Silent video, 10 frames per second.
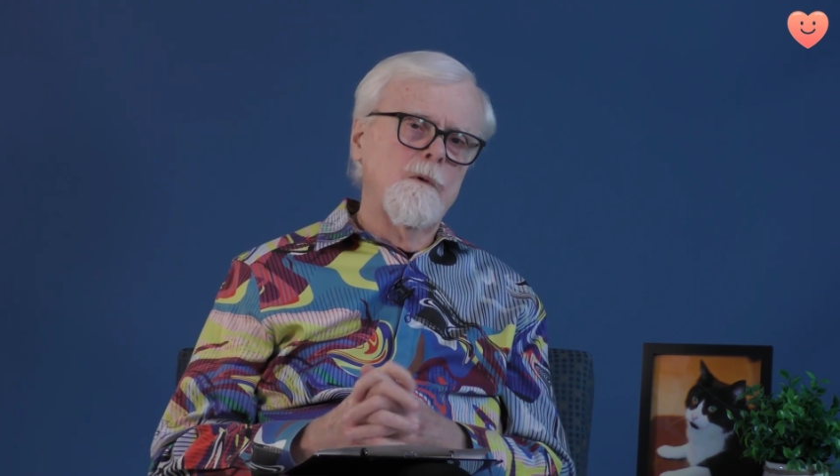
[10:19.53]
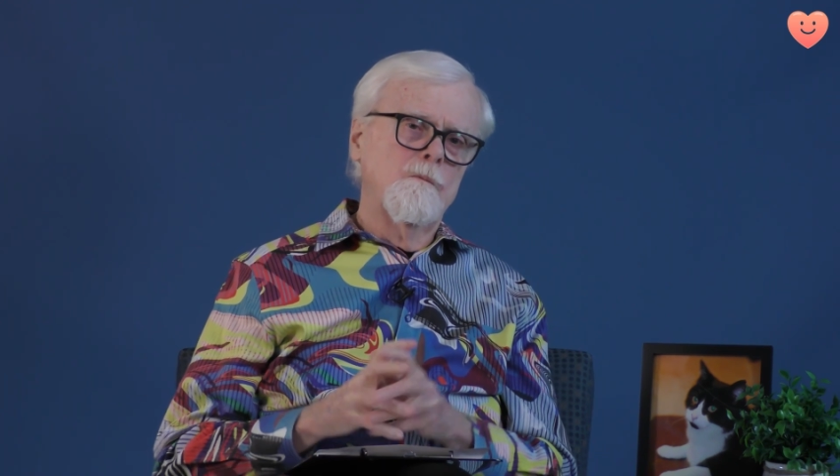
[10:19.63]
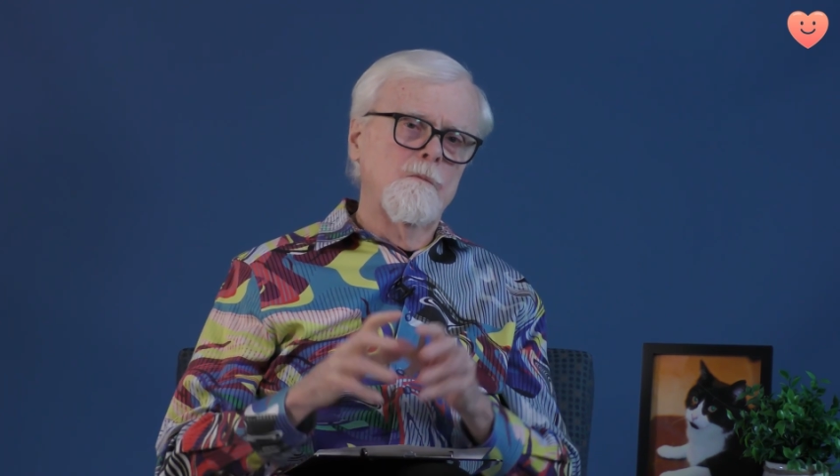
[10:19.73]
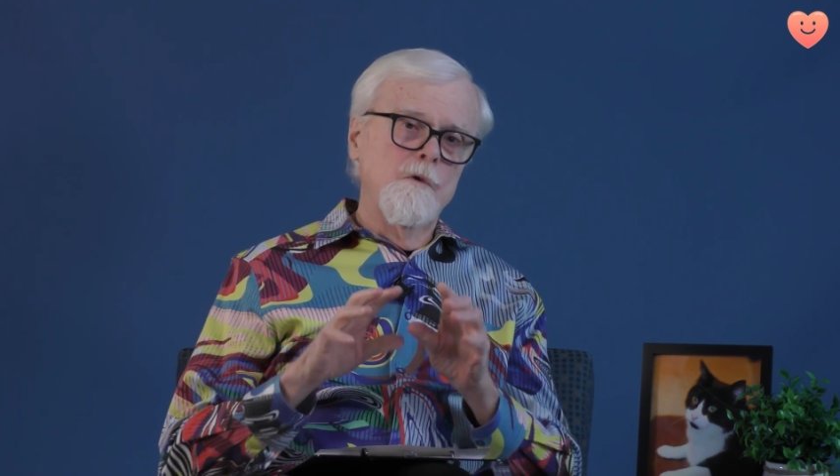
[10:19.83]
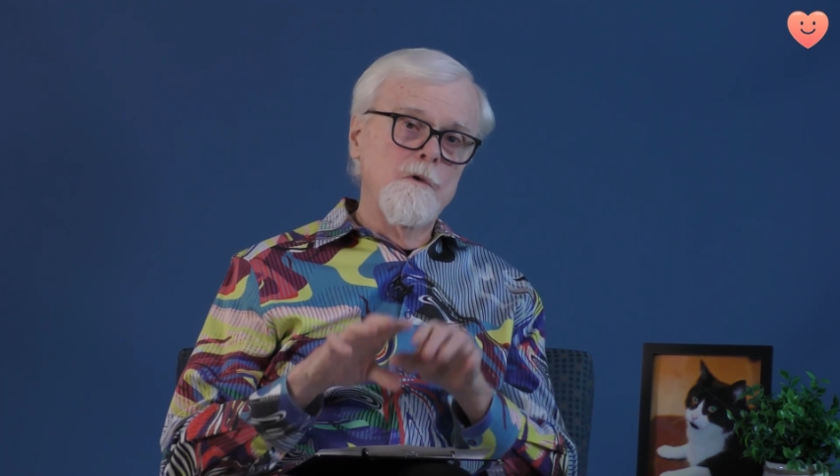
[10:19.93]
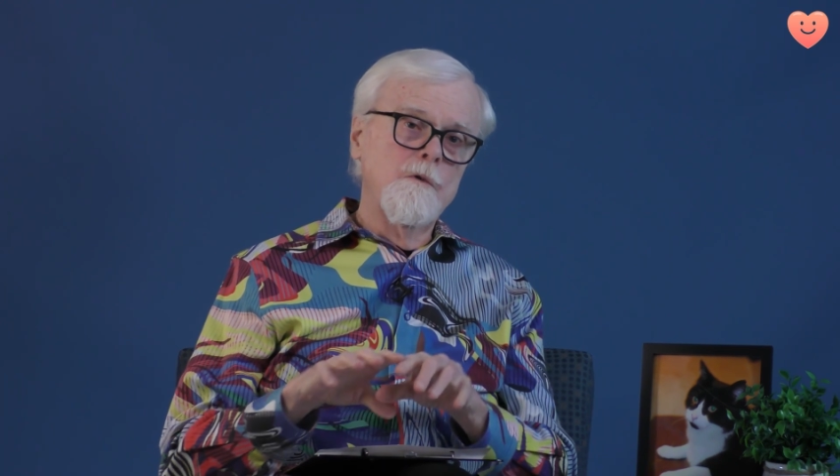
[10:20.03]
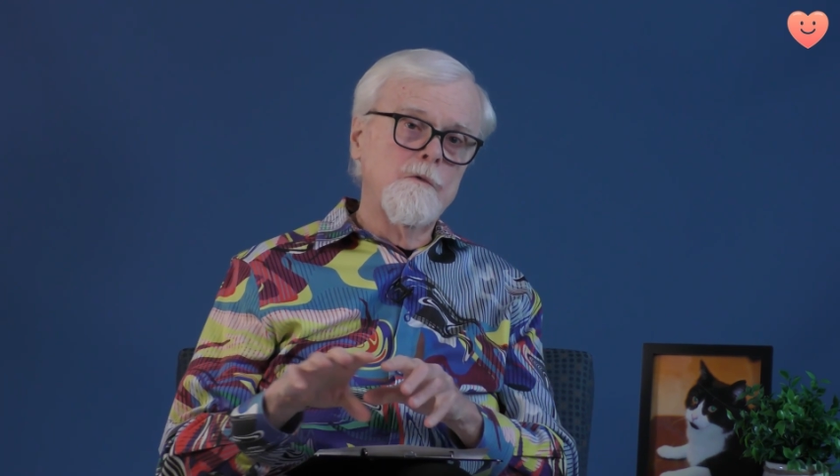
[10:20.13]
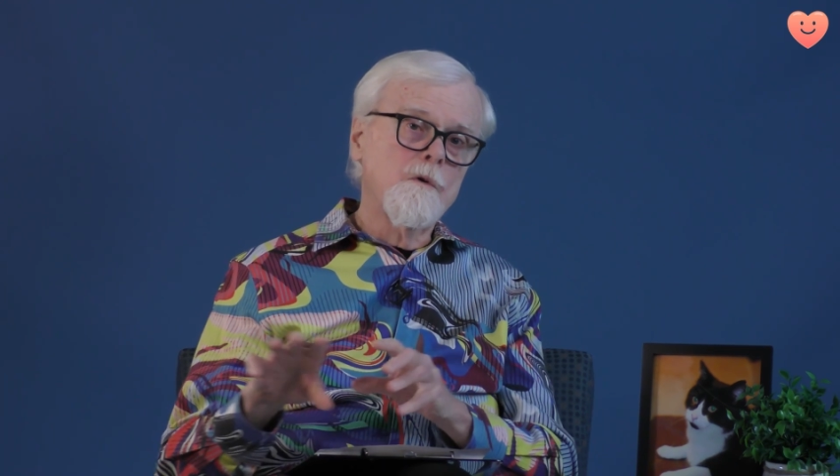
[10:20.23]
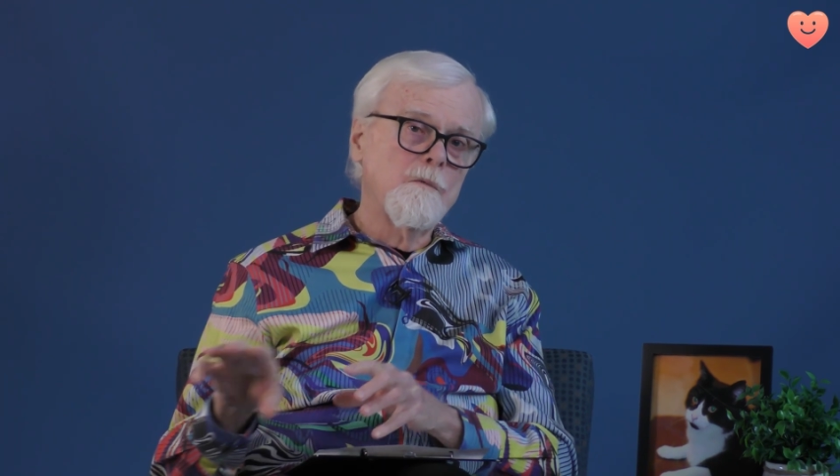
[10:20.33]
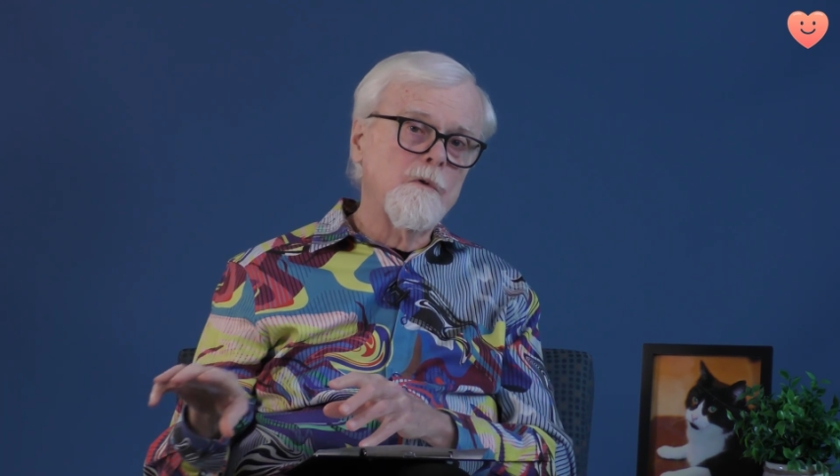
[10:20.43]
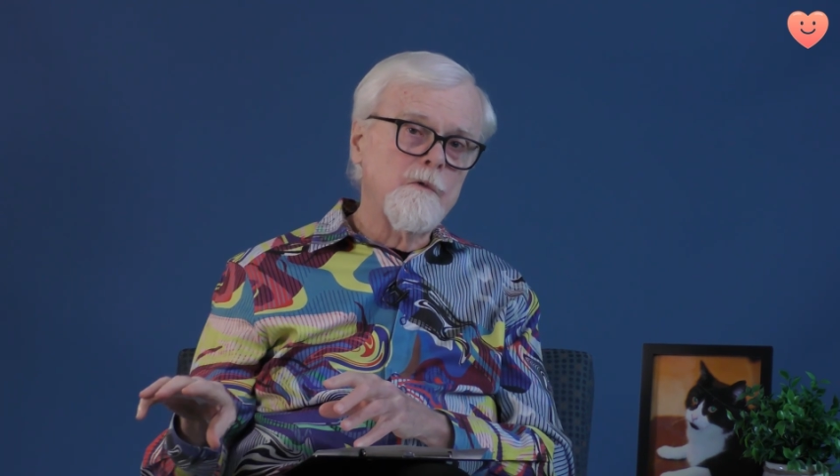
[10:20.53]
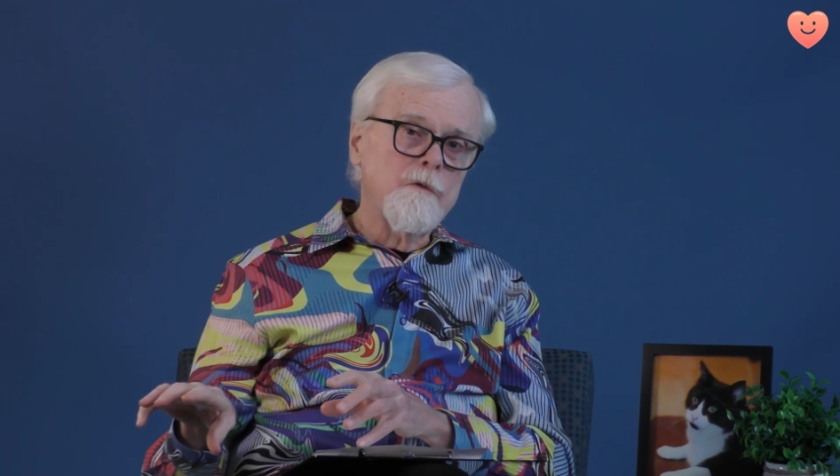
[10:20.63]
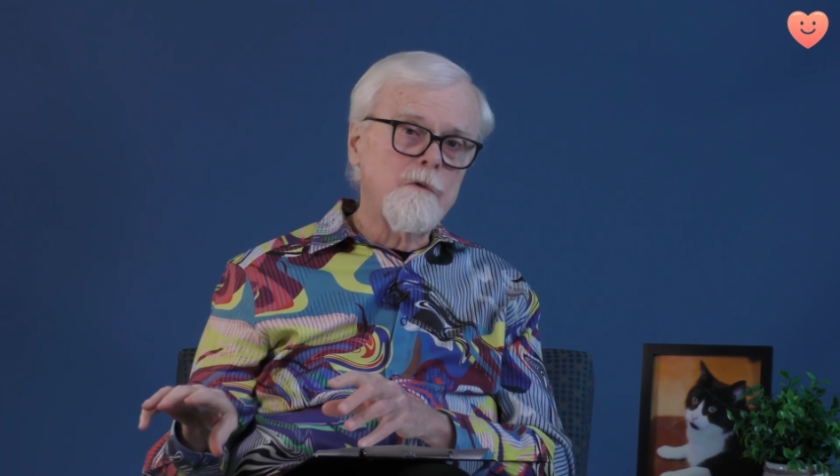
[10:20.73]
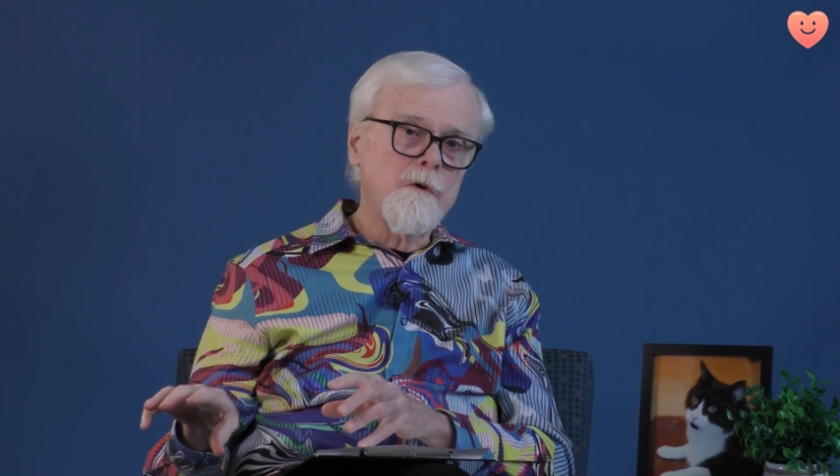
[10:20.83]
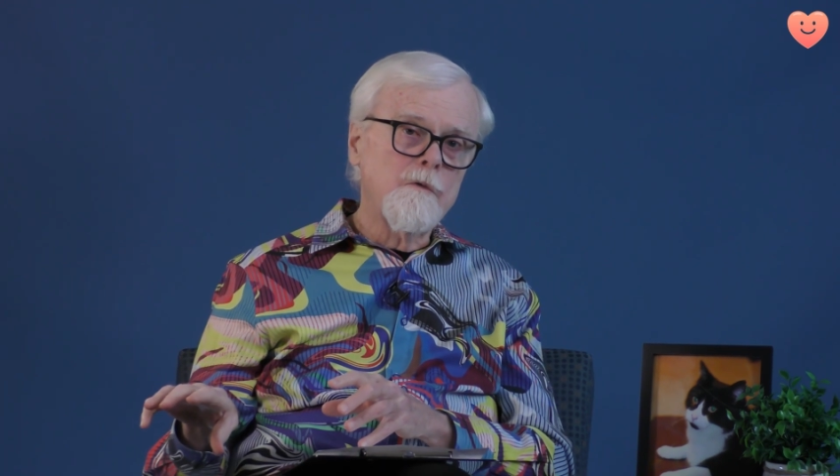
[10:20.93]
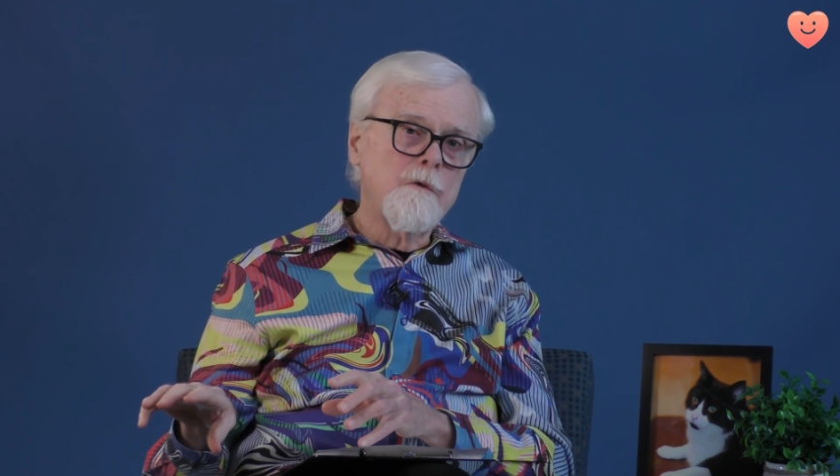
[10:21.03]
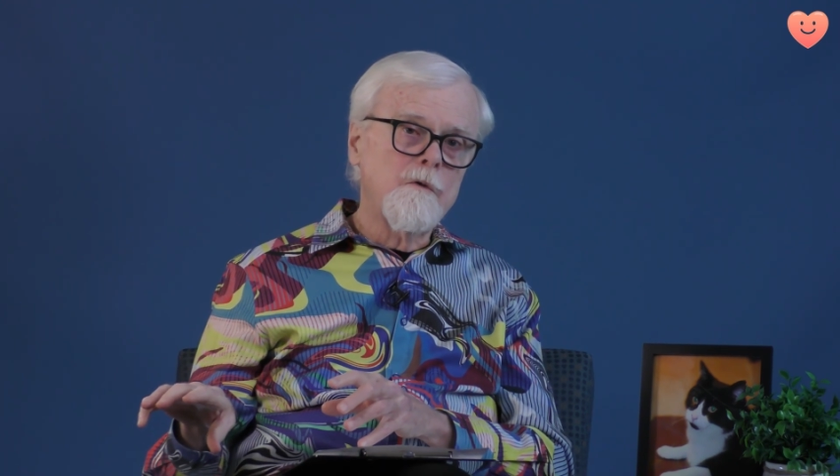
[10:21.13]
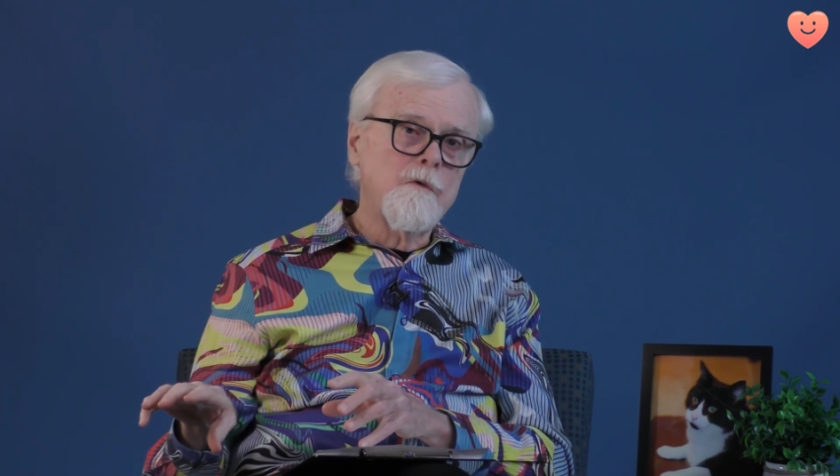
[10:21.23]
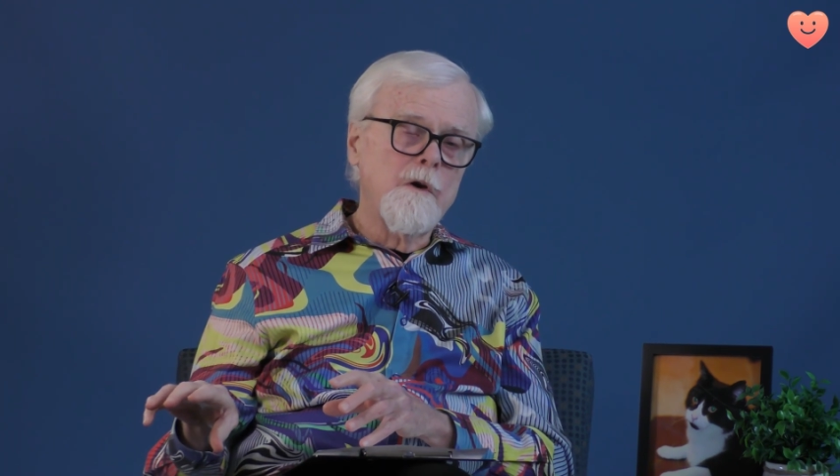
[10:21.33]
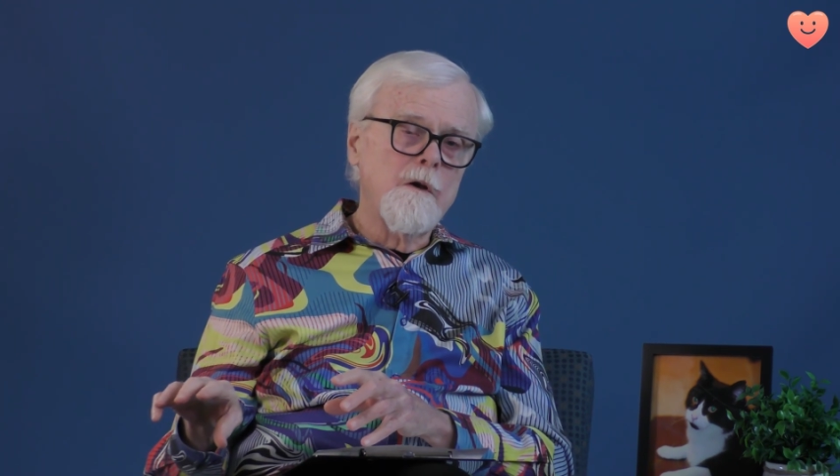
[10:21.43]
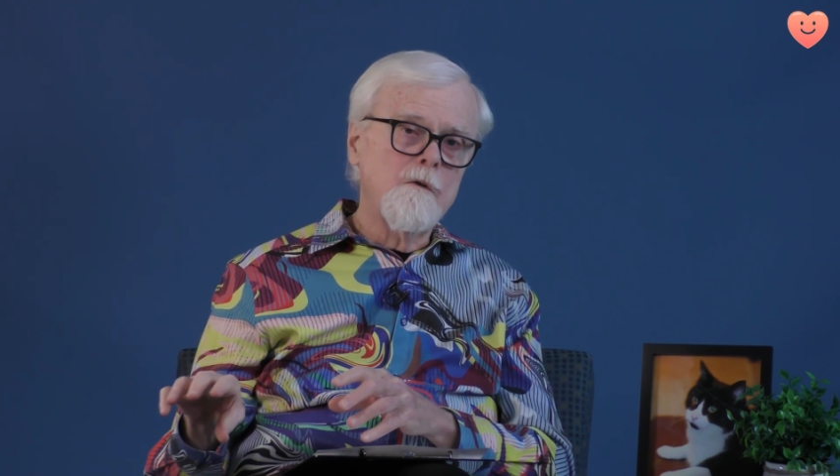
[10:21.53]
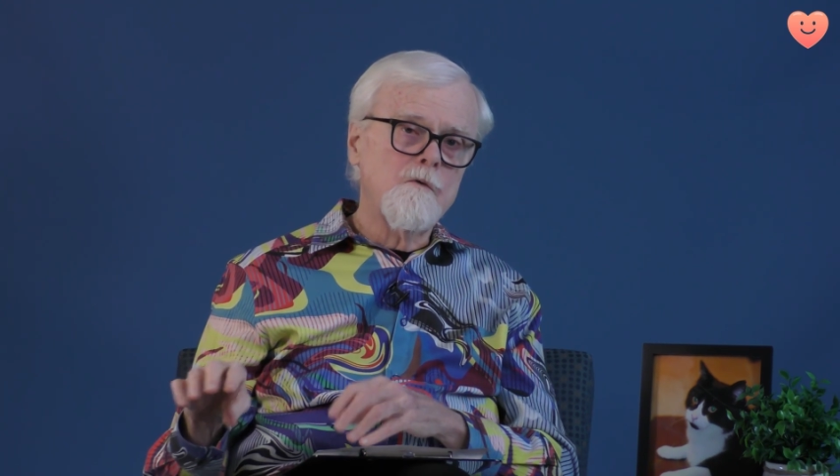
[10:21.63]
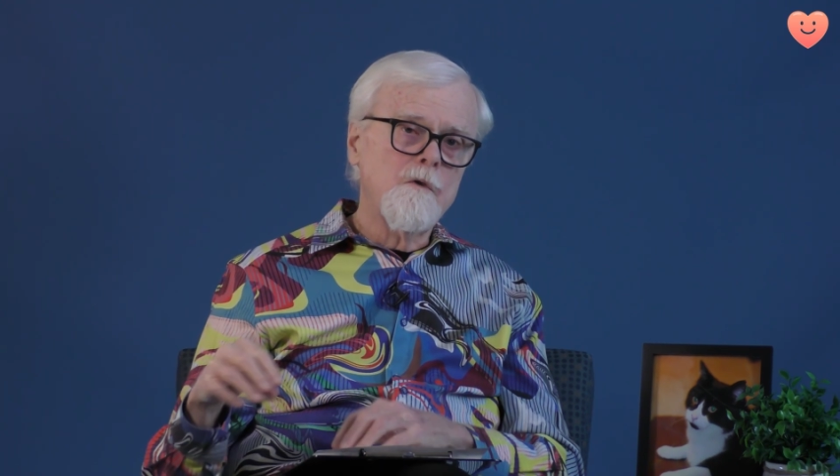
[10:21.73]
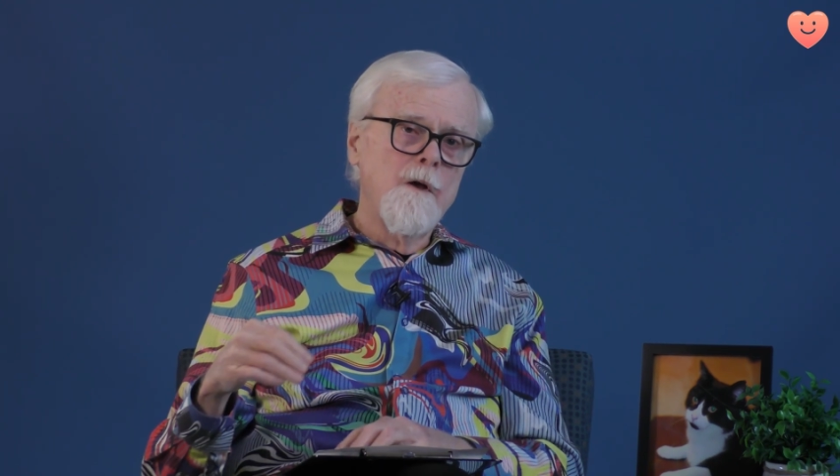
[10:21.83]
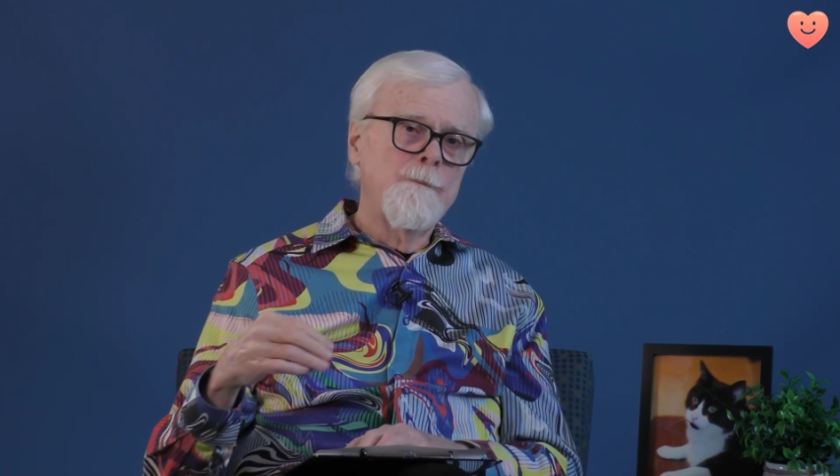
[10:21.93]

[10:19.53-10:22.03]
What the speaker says: reduce her resistance to change,